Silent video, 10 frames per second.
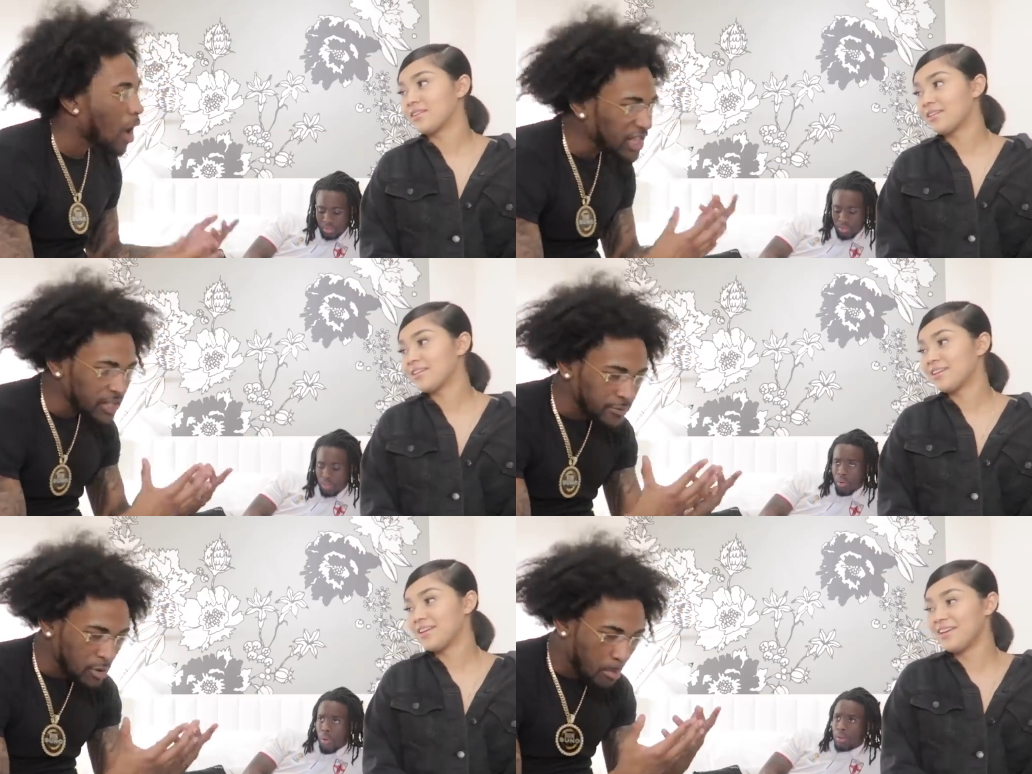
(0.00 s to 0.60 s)
Speaker 1: I
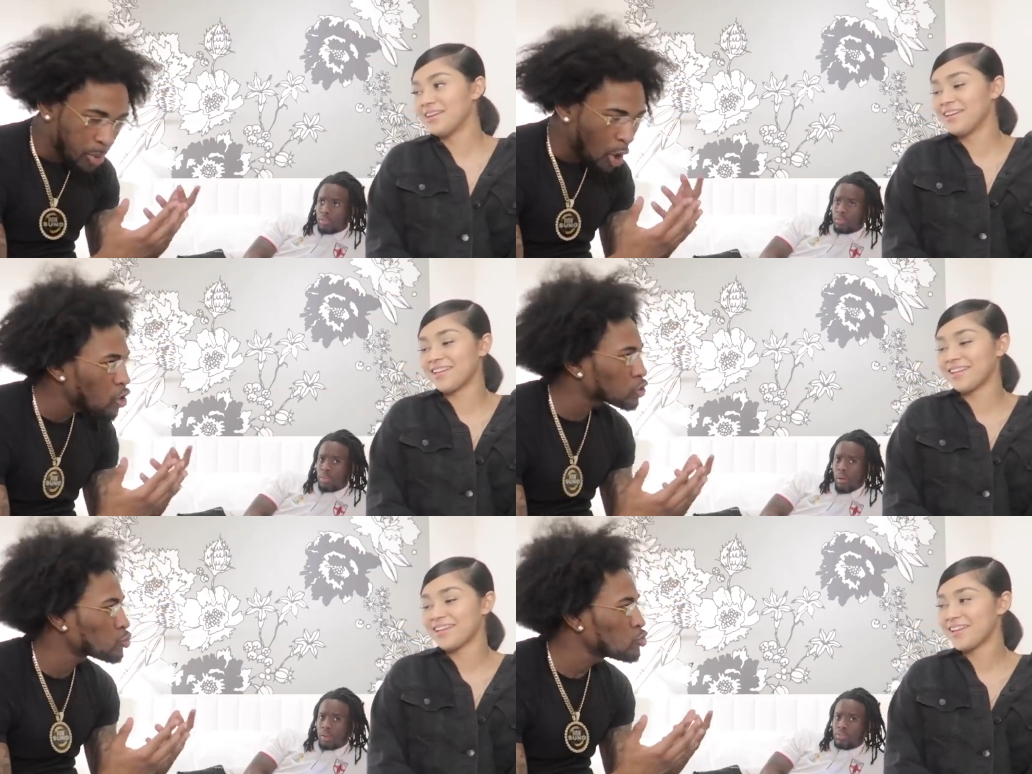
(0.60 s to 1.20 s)
live in the
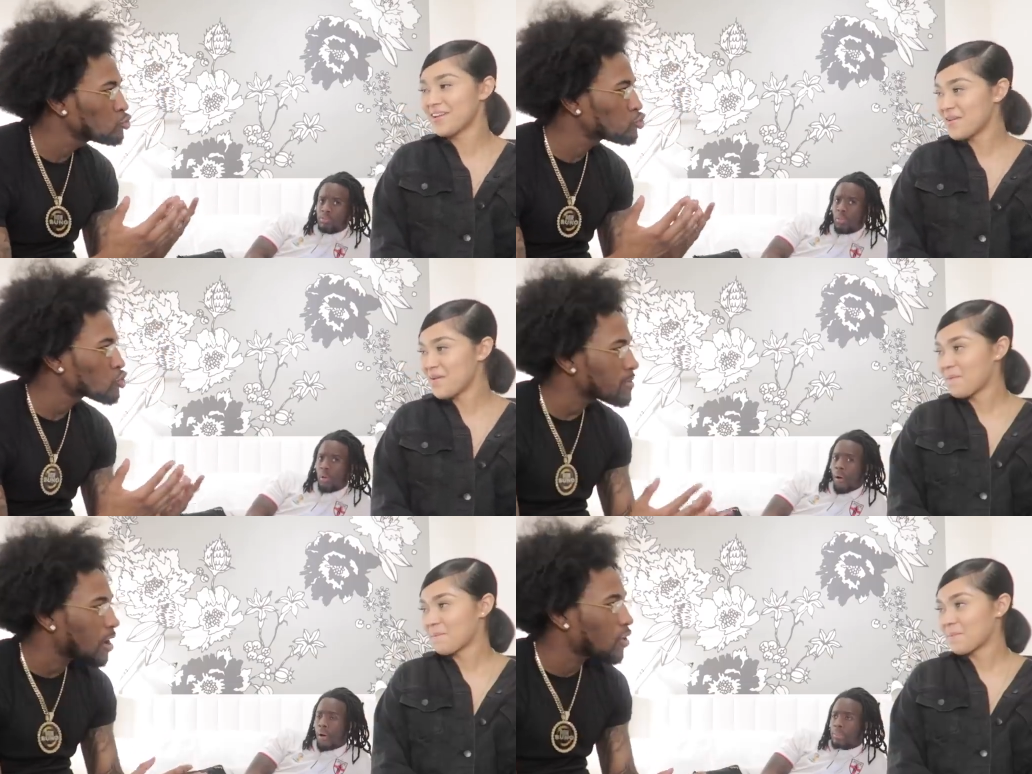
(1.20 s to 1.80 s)
Bronx. what are you
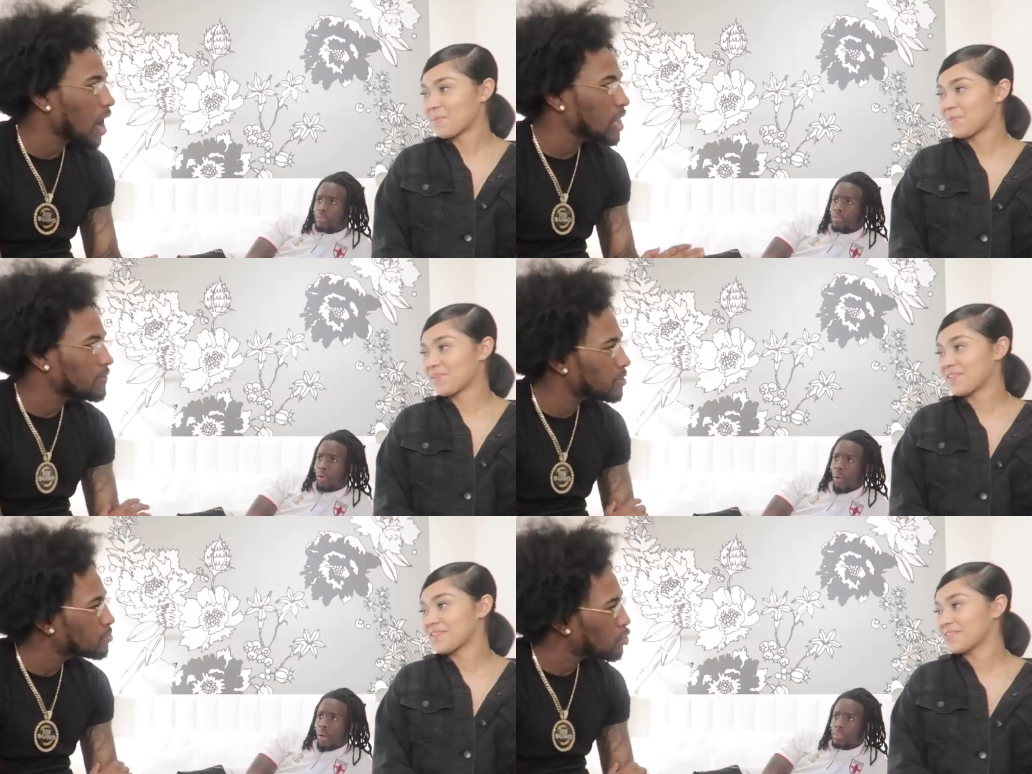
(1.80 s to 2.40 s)
talking about? I live
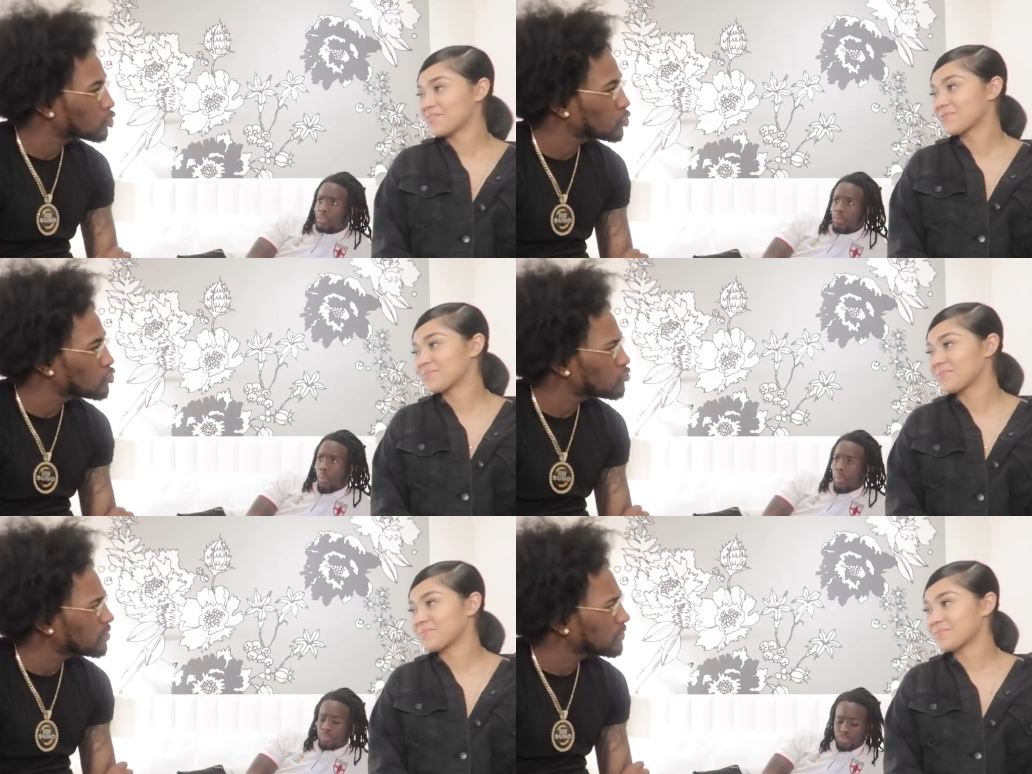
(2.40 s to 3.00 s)
in the Bronx. Where
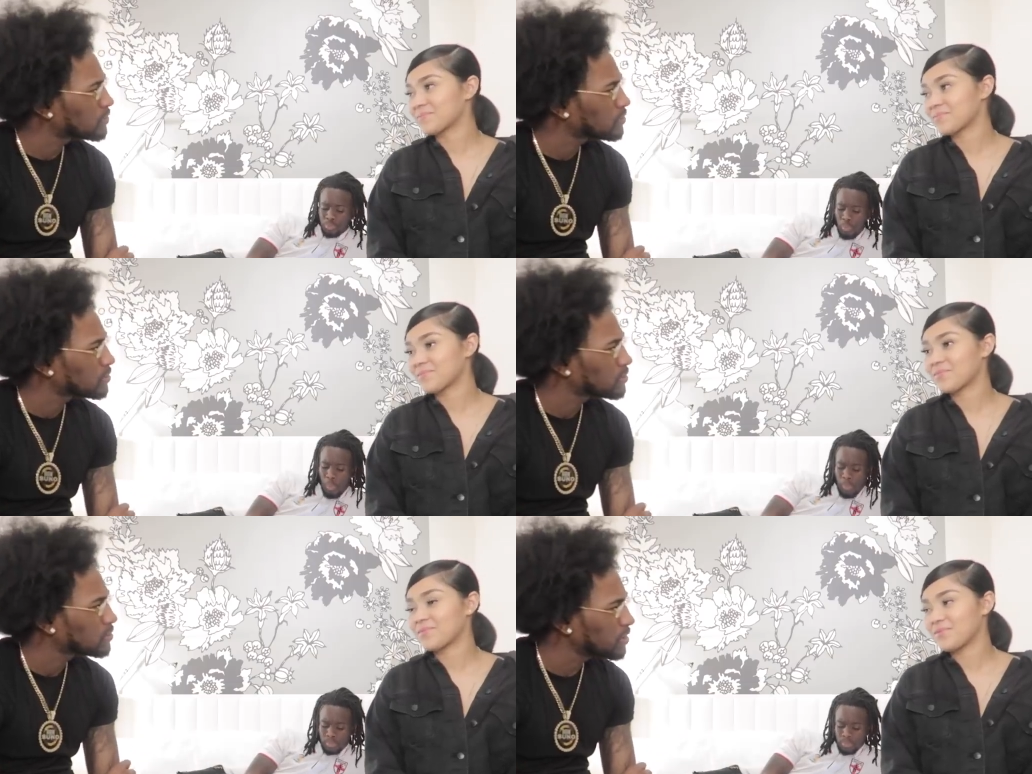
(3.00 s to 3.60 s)
you live?
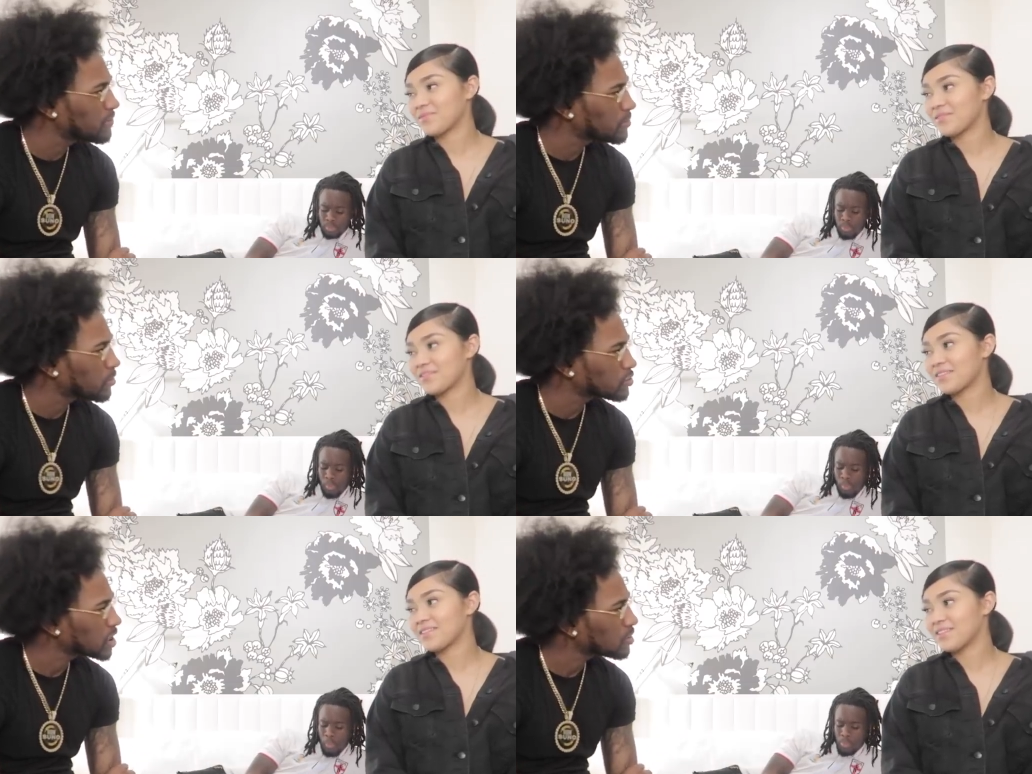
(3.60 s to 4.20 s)
You live in the
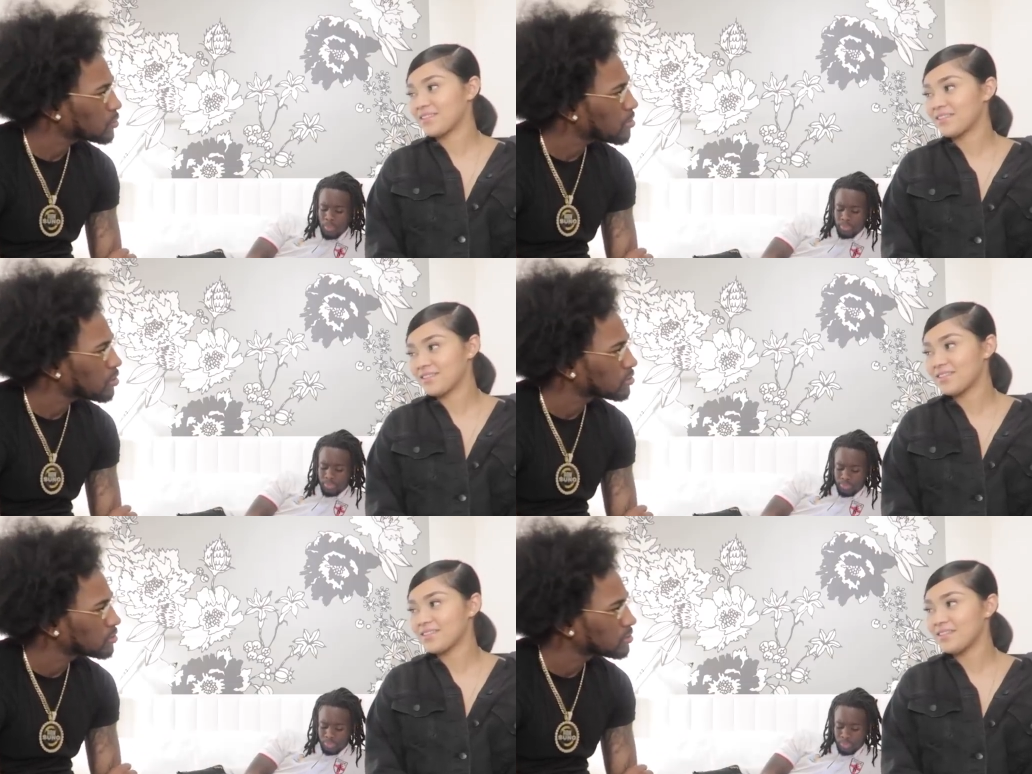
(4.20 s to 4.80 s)
Bronx, like what part?
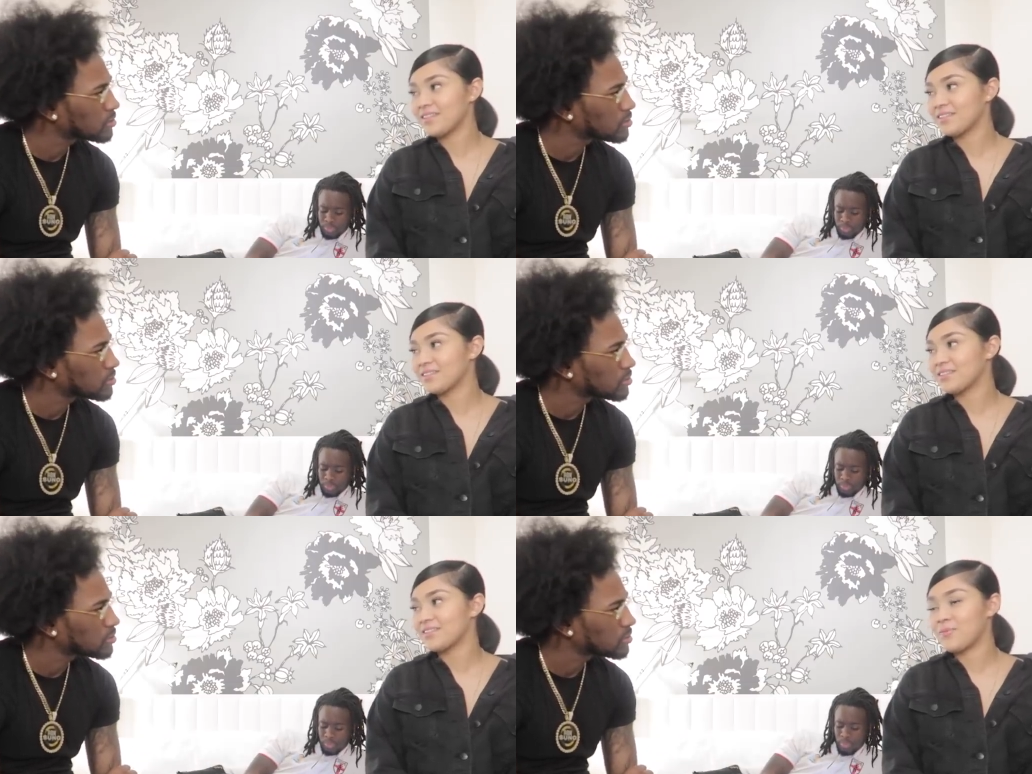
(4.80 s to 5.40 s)
Speaker 2: Yeah,
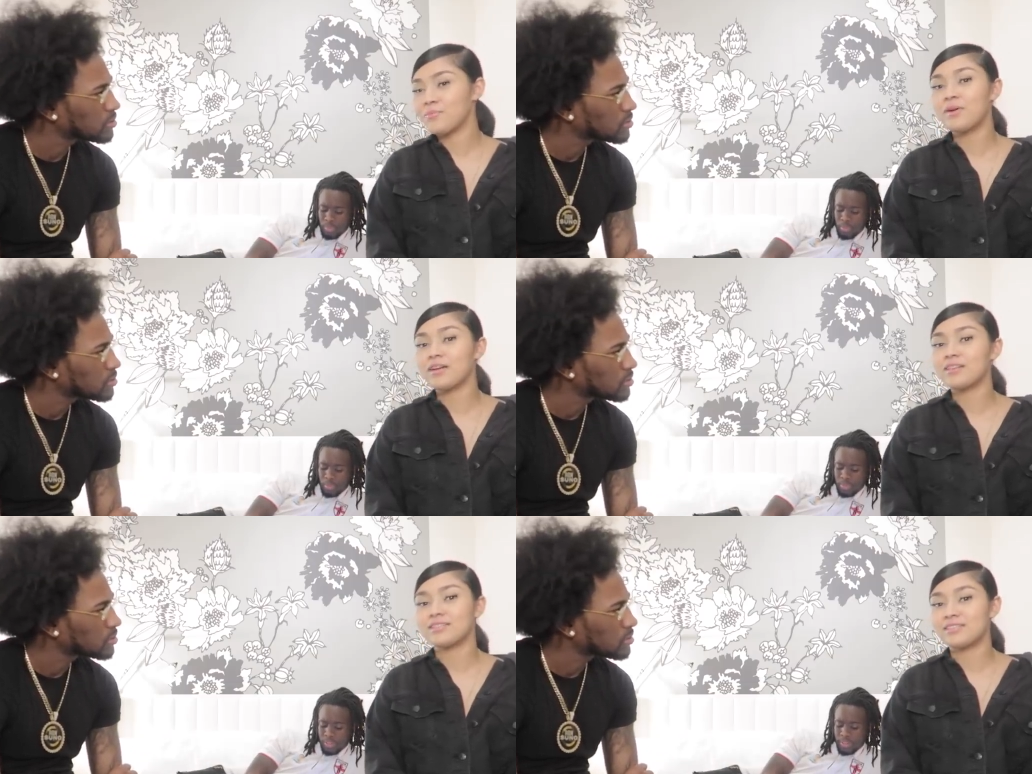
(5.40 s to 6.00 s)
I'm
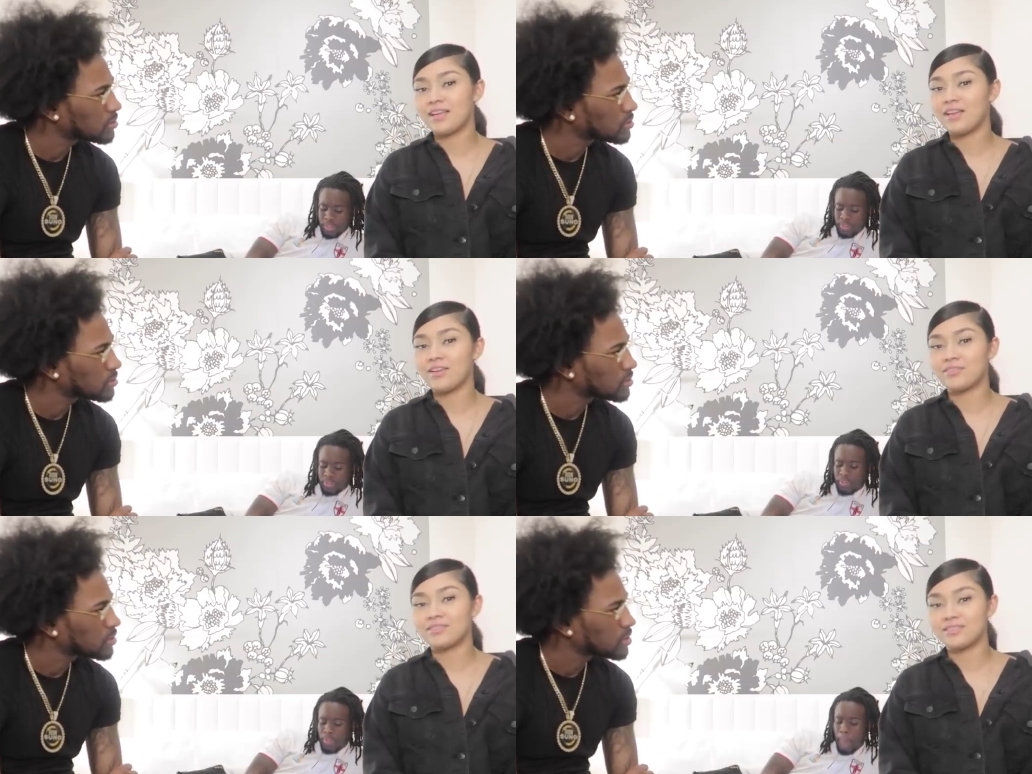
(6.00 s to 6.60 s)
about to say on